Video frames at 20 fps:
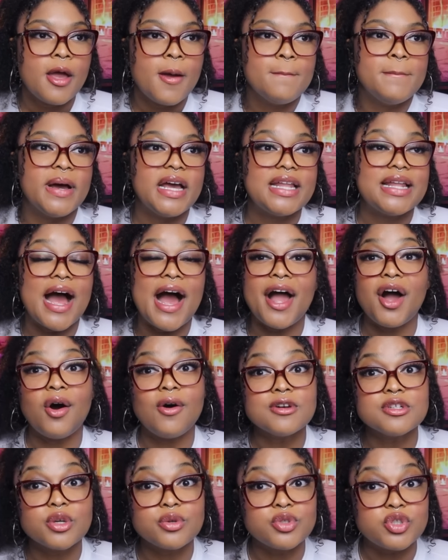but I
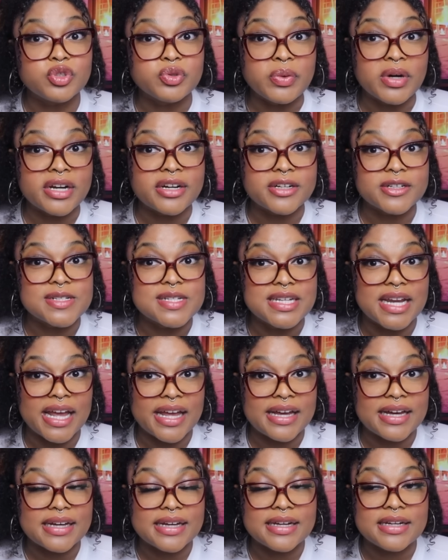also do
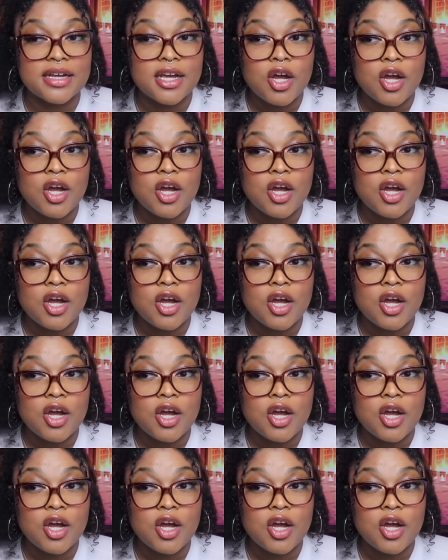understand